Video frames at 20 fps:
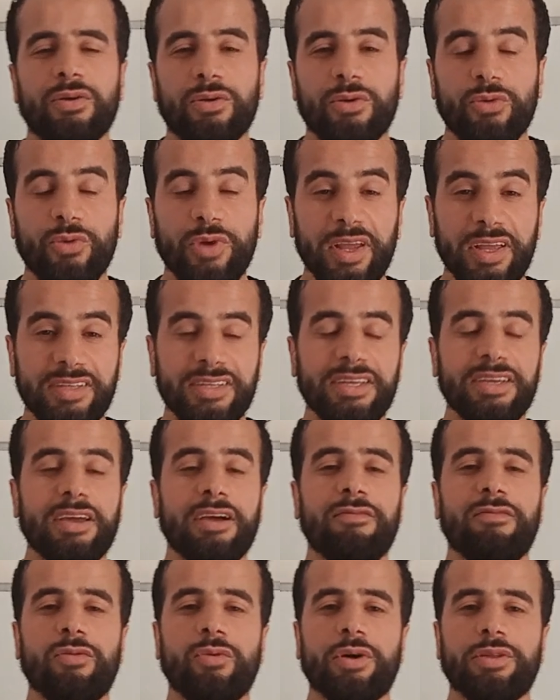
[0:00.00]
Greeting
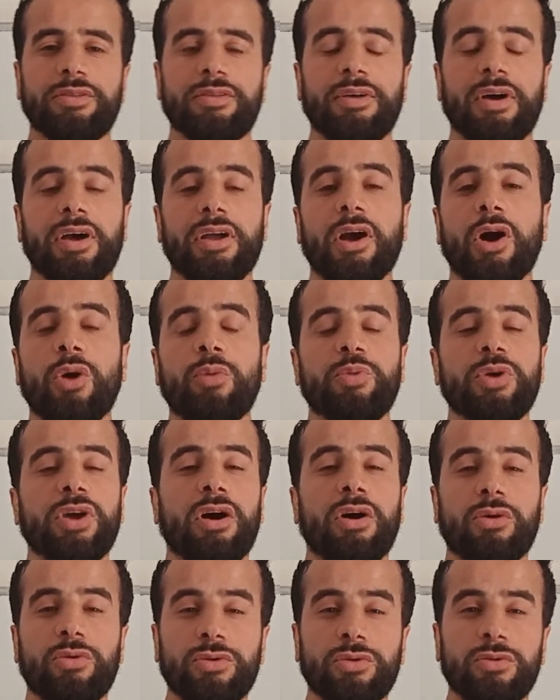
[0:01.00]
everyone, I hope you
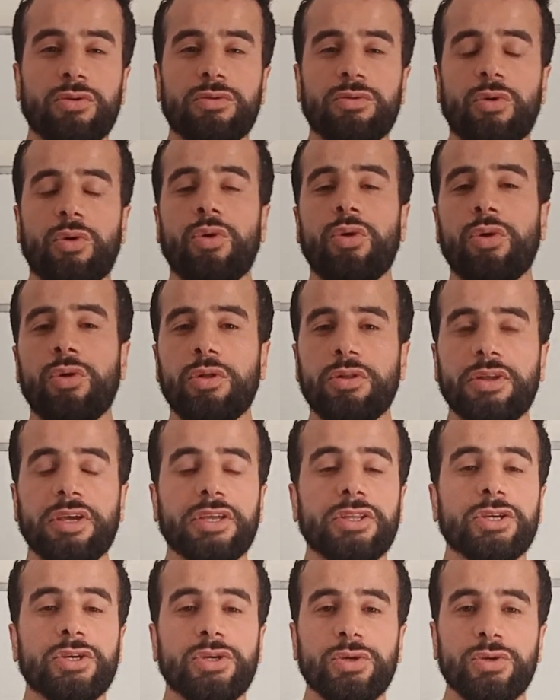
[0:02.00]
are all
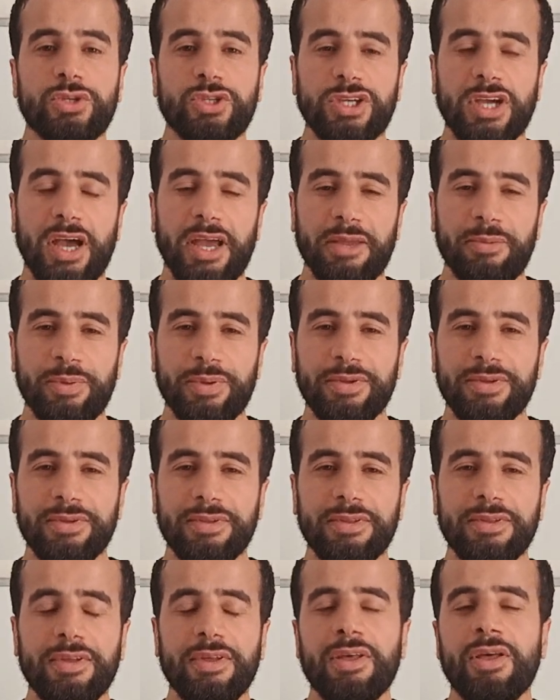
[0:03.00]
in a good shape.
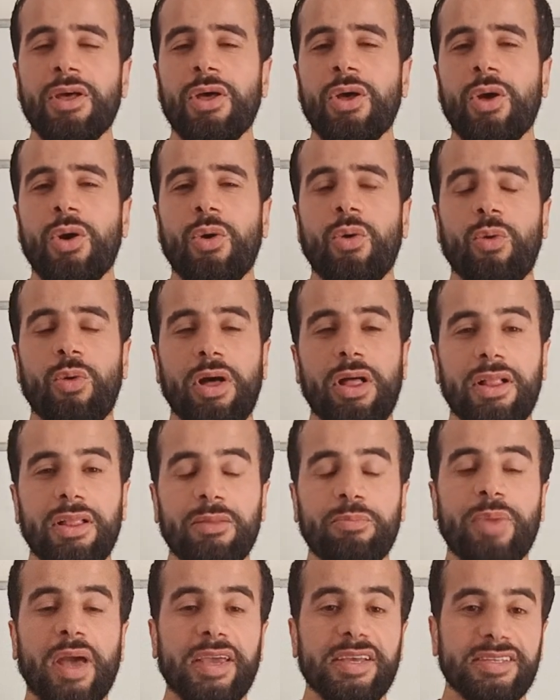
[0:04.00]

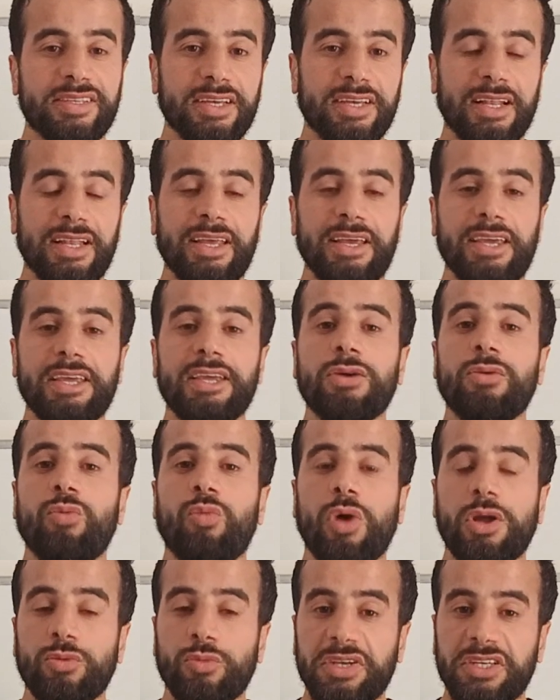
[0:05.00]
Well, basically,
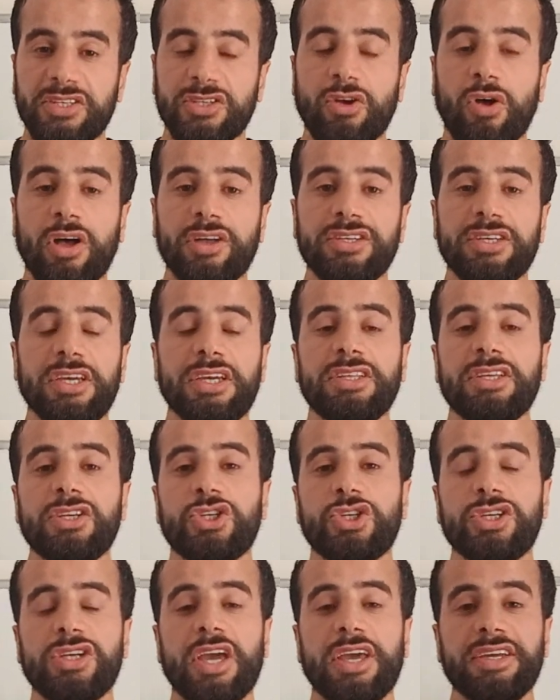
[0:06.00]
when we start
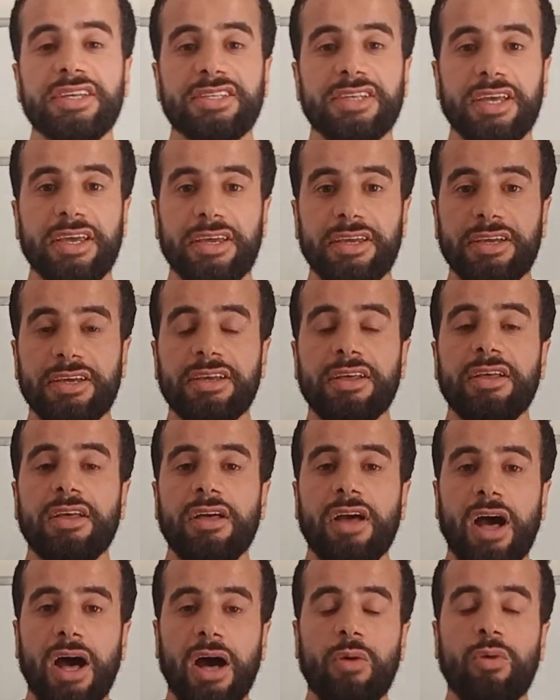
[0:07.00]
initiating
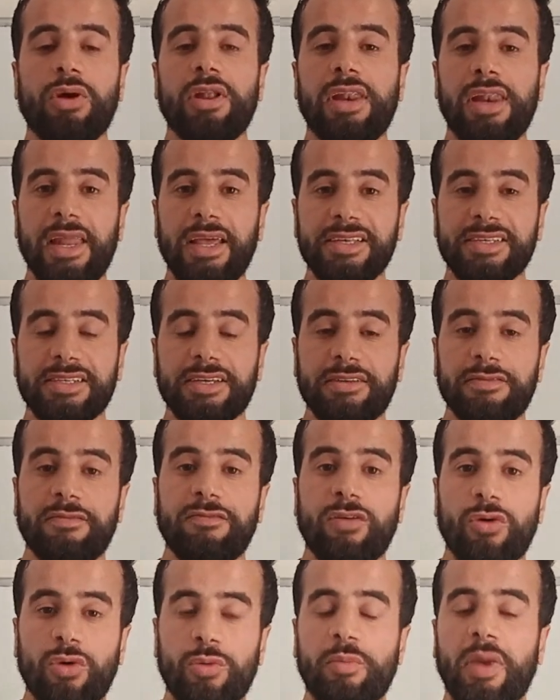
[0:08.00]
our lesson
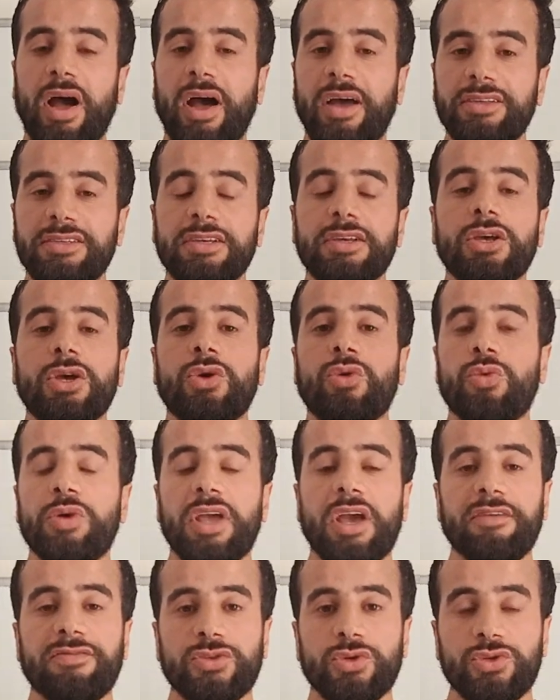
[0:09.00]
format,
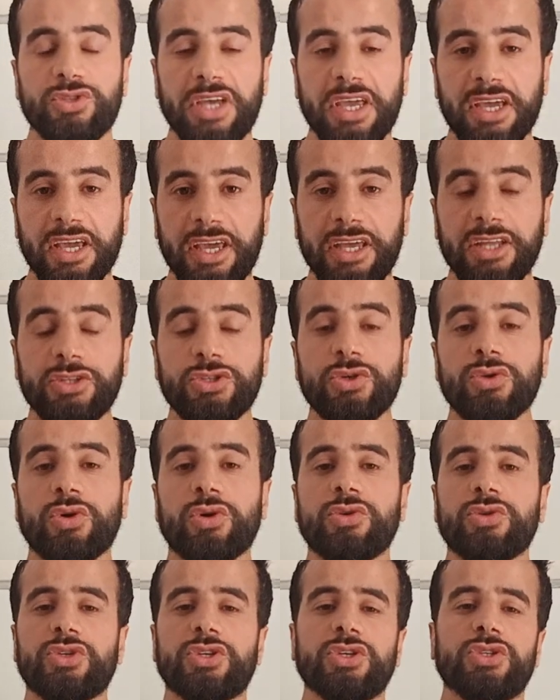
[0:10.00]
we have to take into
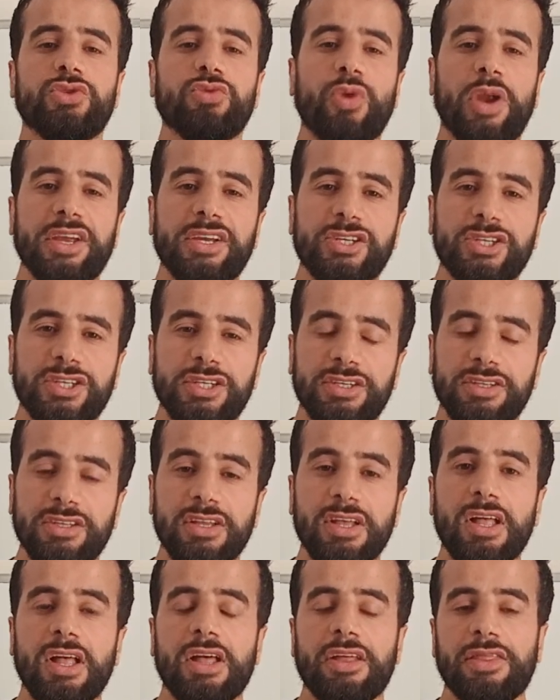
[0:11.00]

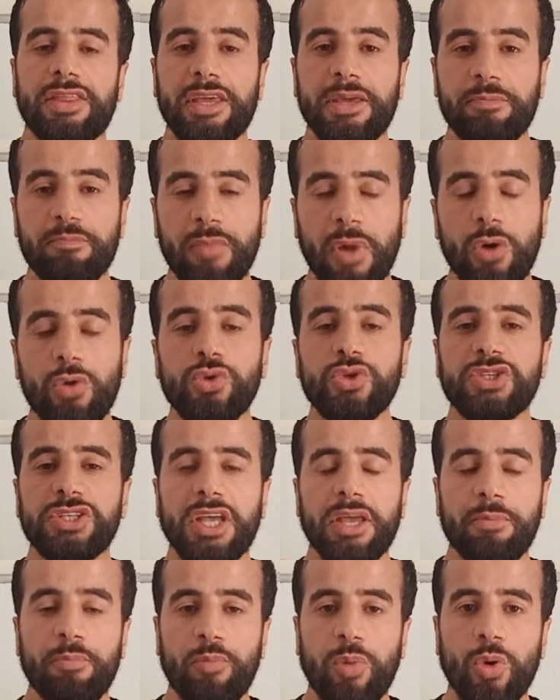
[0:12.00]
consideration the
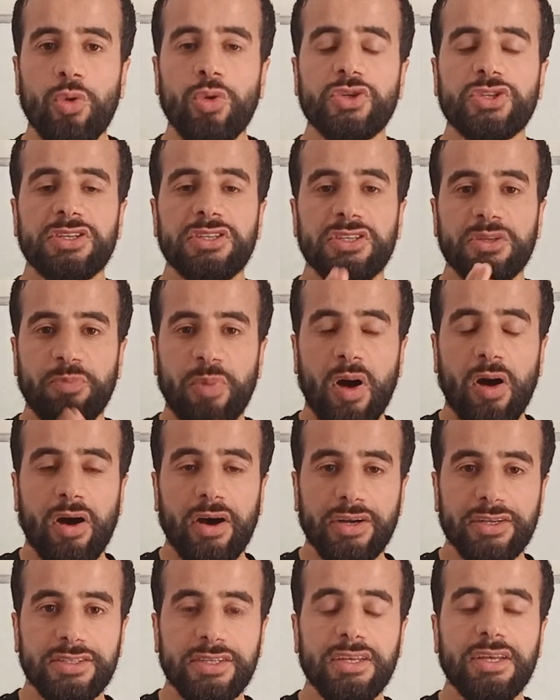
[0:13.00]
most important
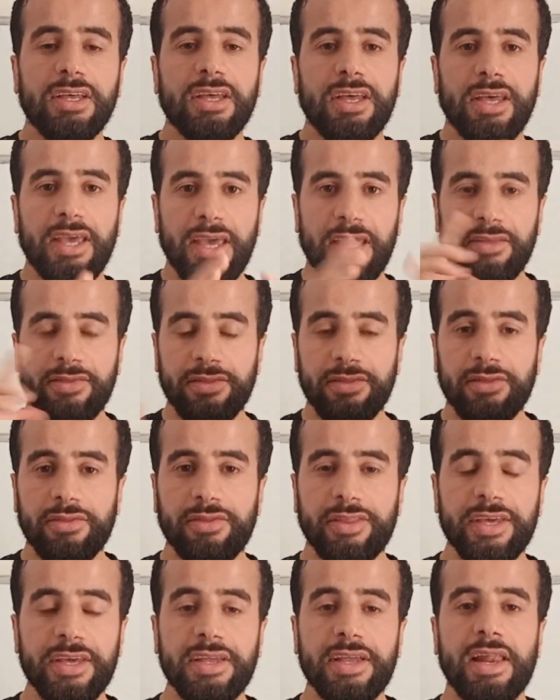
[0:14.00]
part
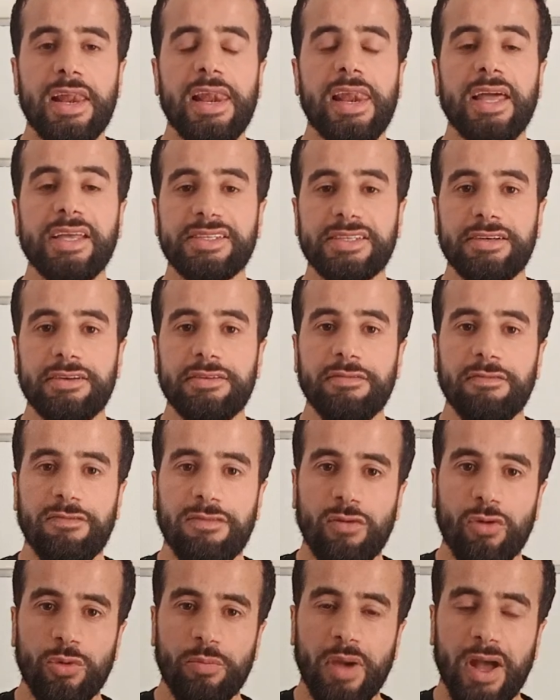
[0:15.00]
in the lesson
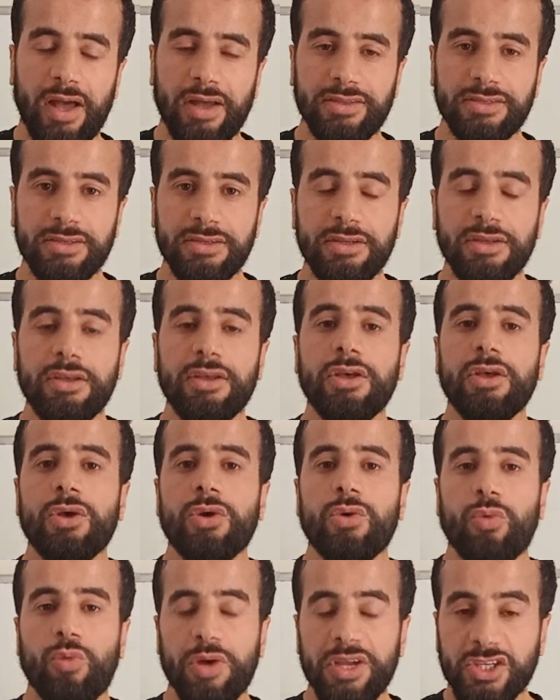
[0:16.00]
format,
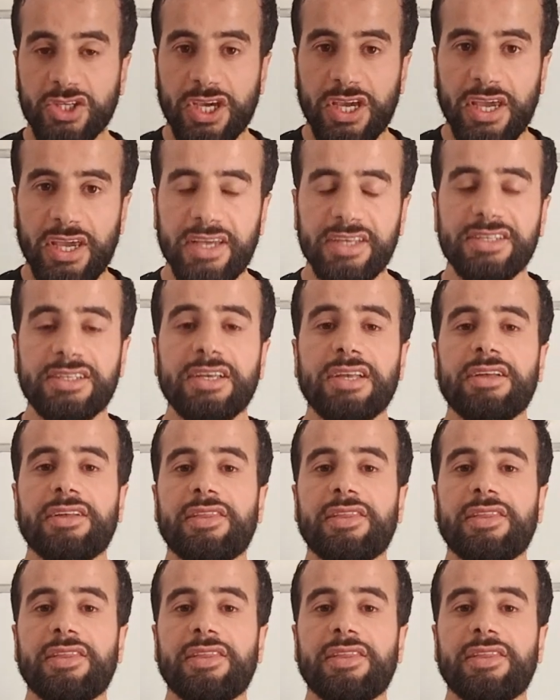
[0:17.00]
which is